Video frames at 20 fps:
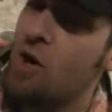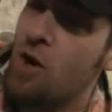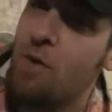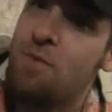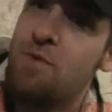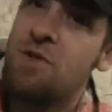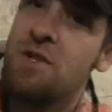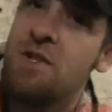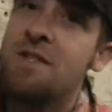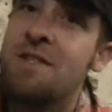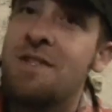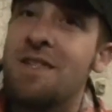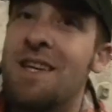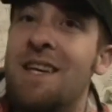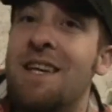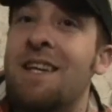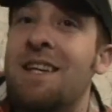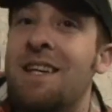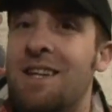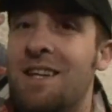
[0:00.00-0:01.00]
options,
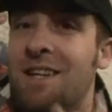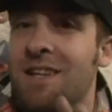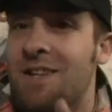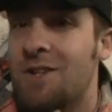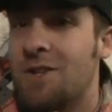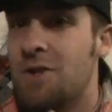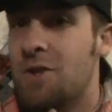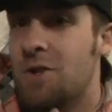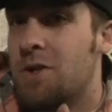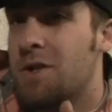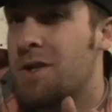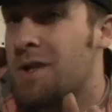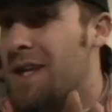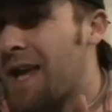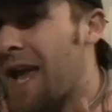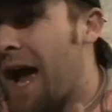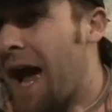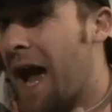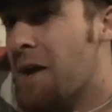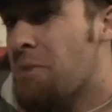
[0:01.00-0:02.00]
it
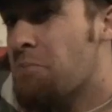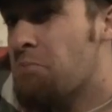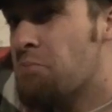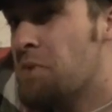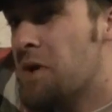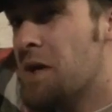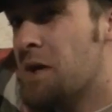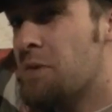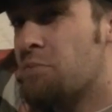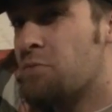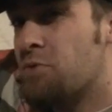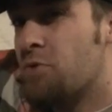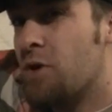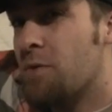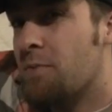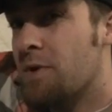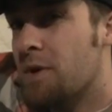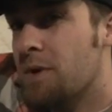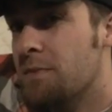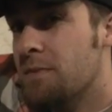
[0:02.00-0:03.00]
can be a
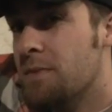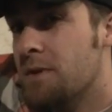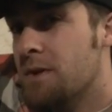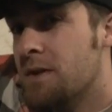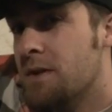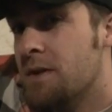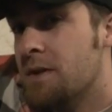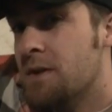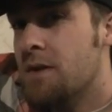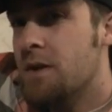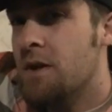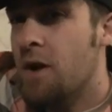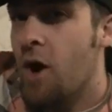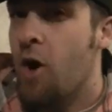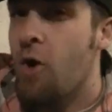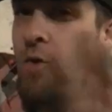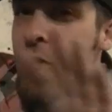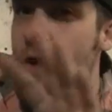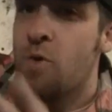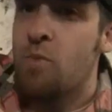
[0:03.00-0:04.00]
problem,
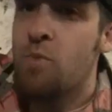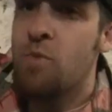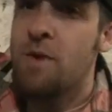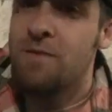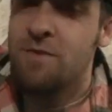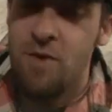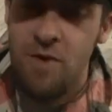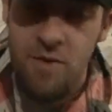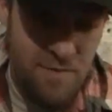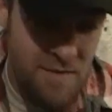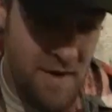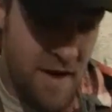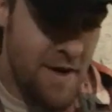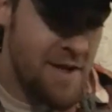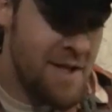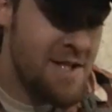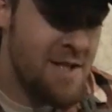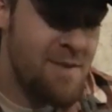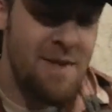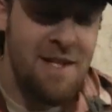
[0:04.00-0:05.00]
although we've not
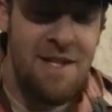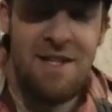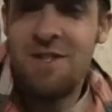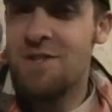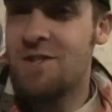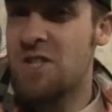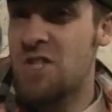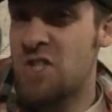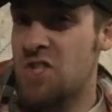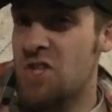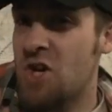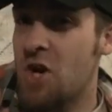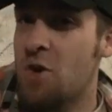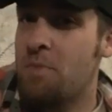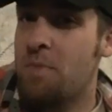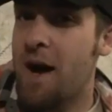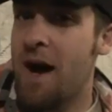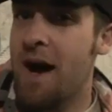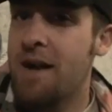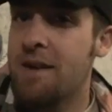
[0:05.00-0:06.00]
found it to be so
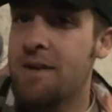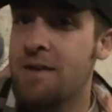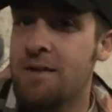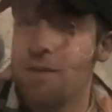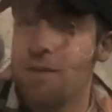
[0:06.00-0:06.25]
bad.